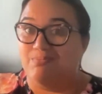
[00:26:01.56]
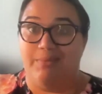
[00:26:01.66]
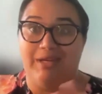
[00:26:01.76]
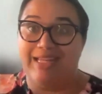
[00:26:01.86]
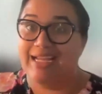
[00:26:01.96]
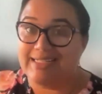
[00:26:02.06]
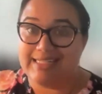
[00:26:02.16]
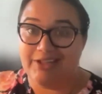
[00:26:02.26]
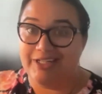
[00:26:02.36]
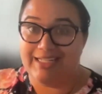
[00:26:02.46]
Maybe they got to
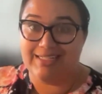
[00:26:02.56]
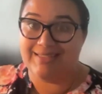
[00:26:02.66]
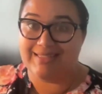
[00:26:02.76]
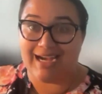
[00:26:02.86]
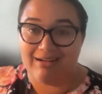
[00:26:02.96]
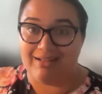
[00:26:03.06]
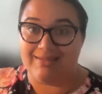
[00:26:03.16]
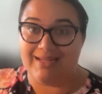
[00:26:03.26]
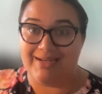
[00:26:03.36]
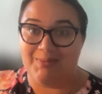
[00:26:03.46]
take their kid to soccer on
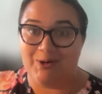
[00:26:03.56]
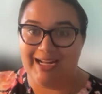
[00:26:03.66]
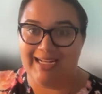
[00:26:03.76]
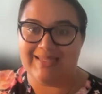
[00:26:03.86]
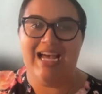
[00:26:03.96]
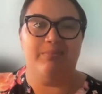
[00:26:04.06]
Sunday mornings,